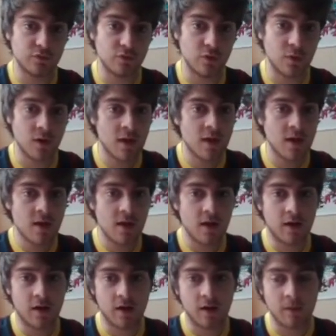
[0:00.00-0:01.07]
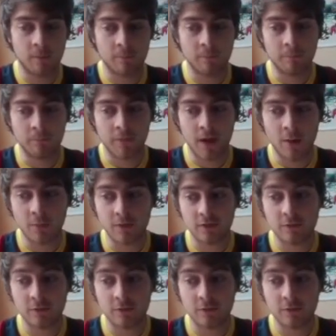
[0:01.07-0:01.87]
So I would